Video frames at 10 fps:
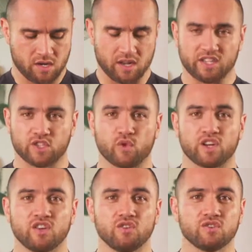Now you just want
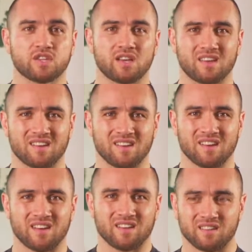to use
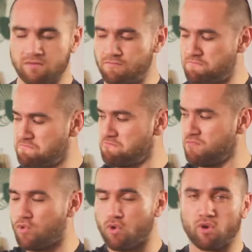
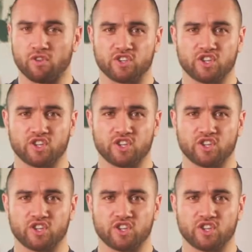all of the